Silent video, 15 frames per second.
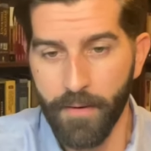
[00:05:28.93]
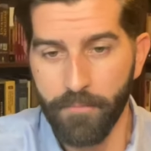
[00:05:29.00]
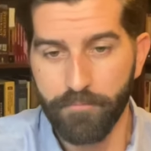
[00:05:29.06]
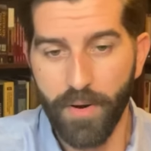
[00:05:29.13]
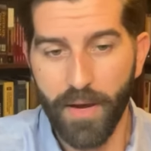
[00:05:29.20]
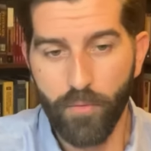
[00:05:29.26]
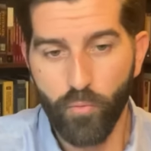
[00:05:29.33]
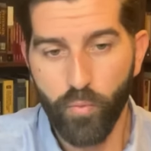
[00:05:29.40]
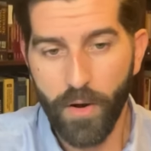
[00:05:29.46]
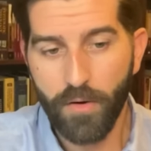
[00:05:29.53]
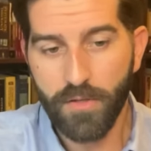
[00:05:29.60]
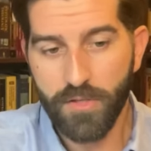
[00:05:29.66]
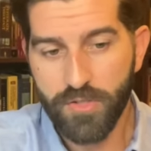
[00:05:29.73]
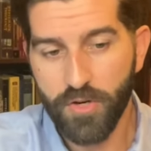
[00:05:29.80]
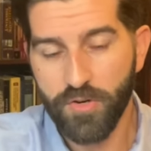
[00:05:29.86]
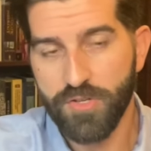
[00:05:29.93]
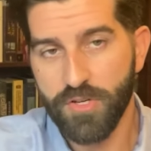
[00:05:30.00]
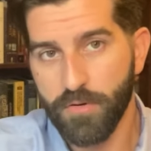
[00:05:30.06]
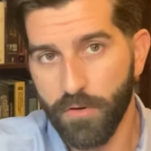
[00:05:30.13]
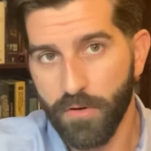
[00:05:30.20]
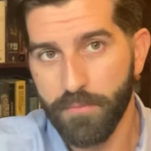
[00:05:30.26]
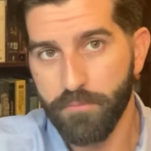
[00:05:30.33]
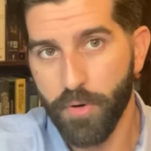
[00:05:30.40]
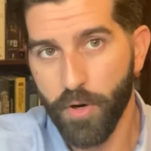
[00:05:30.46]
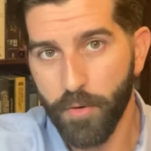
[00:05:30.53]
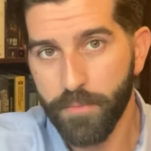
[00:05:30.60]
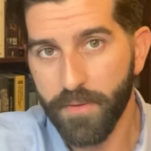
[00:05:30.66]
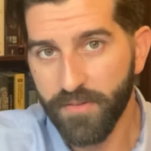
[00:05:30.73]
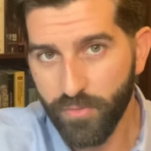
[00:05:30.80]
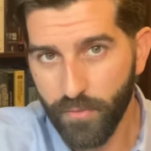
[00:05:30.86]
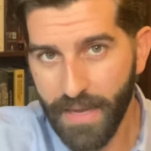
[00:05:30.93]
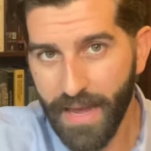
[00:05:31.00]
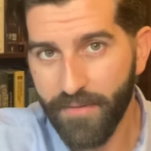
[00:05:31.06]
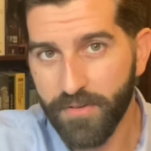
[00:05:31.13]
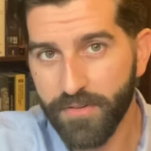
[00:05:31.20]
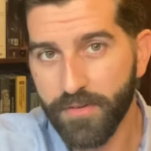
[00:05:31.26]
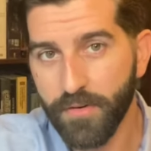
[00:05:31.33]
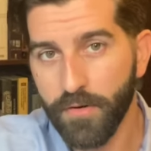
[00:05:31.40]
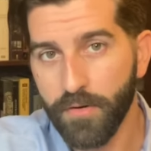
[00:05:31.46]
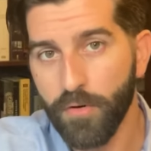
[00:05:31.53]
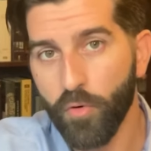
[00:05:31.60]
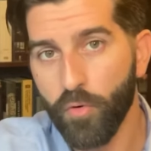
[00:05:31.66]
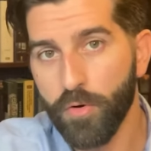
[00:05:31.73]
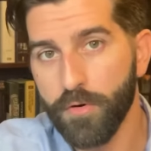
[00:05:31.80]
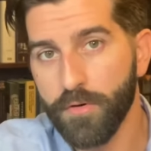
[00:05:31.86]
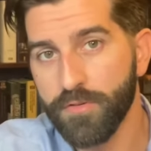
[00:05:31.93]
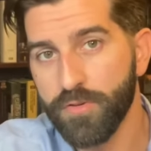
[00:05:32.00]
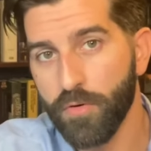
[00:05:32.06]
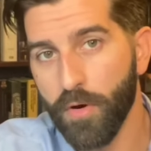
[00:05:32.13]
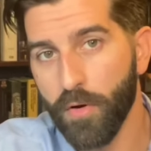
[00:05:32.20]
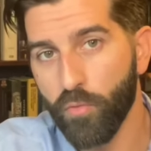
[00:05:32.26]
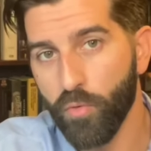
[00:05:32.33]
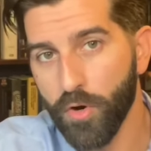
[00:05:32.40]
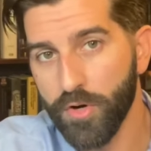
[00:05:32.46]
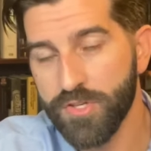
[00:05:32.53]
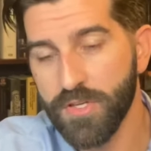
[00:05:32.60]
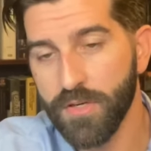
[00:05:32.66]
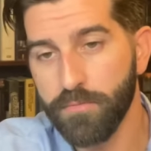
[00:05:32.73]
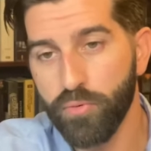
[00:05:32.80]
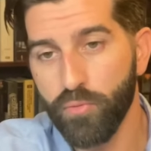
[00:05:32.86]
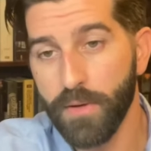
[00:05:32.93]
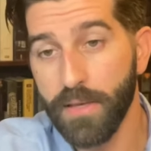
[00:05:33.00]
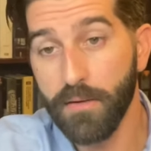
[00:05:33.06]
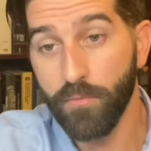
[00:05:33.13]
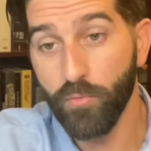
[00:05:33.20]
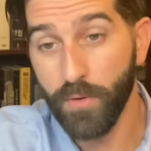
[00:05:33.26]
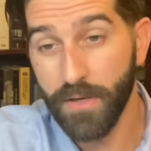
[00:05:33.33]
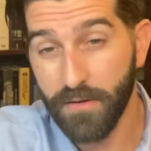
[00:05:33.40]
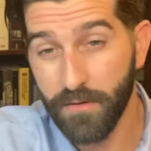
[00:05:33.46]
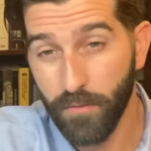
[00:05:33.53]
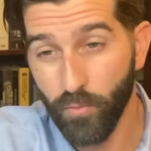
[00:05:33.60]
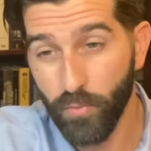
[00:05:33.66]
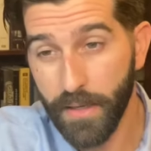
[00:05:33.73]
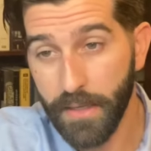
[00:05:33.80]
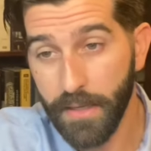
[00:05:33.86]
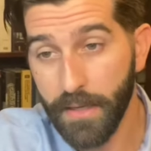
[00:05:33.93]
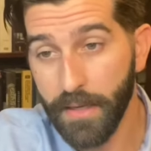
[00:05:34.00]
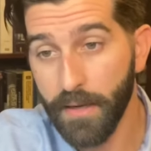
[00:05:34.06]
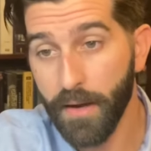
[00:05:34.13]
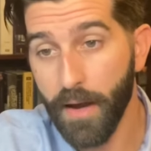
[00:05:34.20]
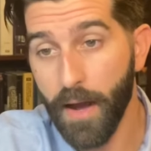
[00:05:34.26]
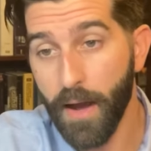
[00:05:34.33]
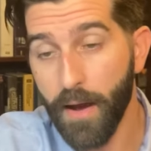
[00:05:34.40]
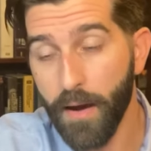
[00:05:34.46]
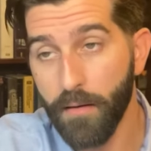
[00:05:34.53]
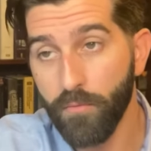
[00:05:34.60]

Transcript: But we're liturgical on purpose. We have a certain order to our worship. We, we, we, uh,